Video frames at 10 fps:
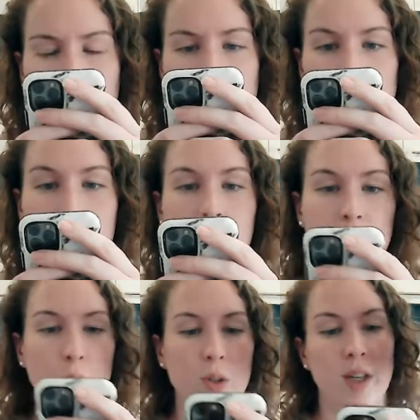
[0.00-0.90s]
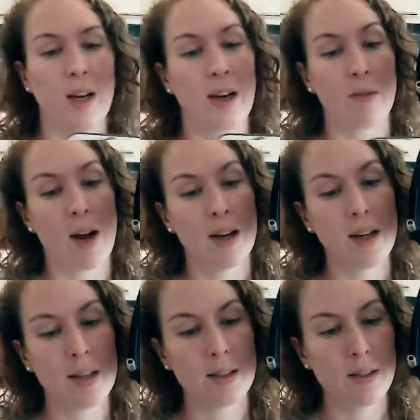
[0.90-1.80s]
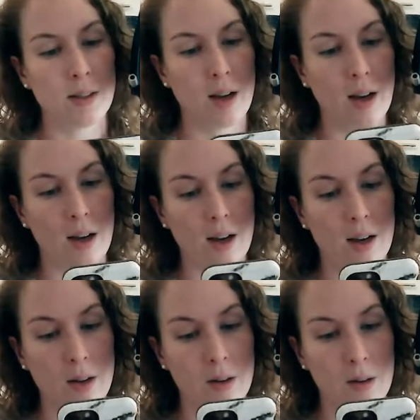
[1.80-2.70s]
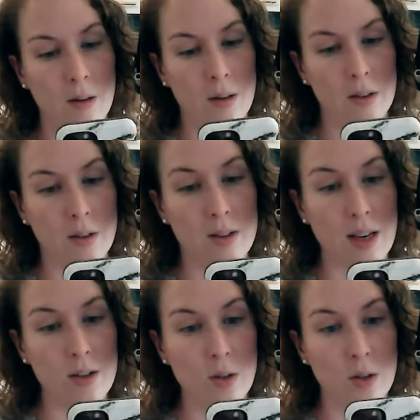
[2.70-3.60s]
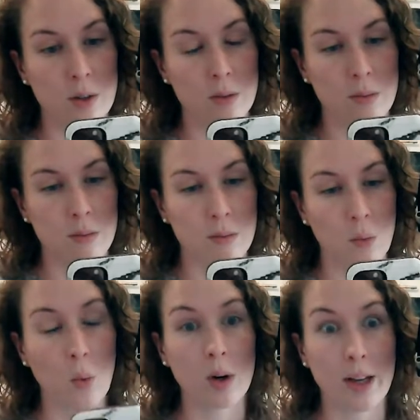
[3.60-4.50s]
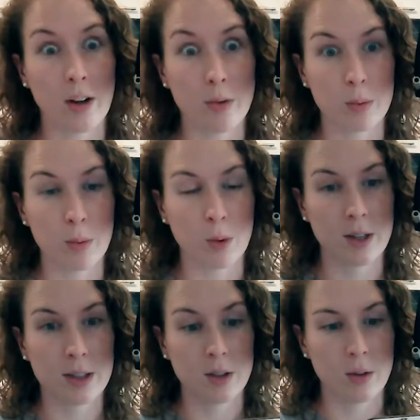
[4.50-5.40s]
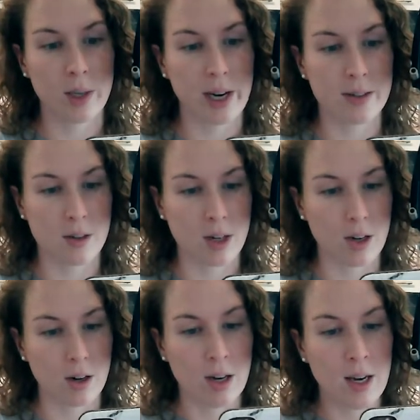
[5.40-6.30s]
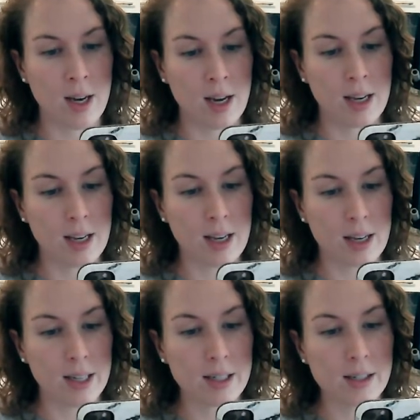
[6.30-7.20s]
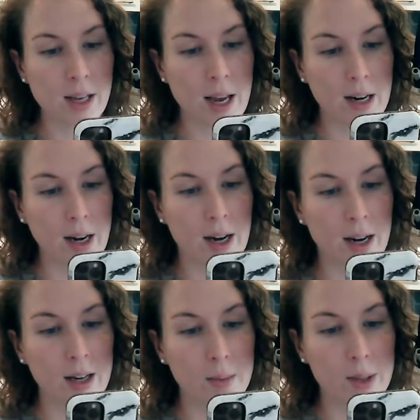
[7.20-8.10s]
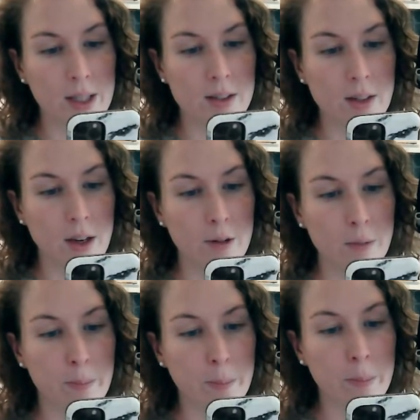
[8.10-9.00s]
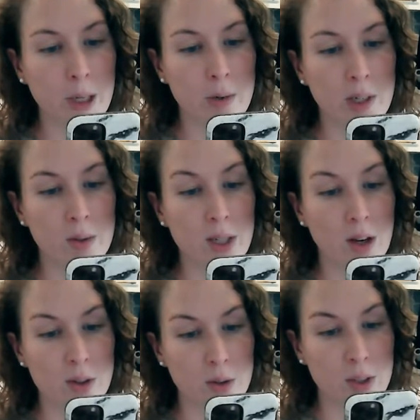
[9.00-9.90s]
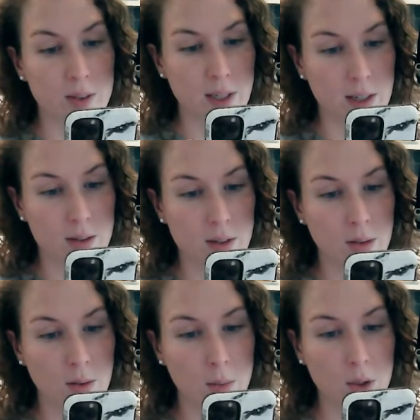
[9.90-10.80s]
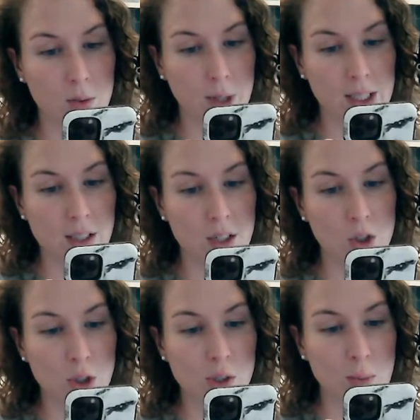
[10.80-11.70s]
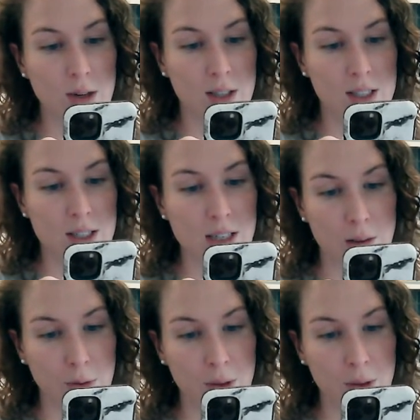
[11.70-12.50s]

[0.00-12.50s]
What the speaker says: Now this is interesting. I've got his dental oral health report too, it has on here. He is at a high risk of periodontal disease, which affects the tissue surrounding the teeth.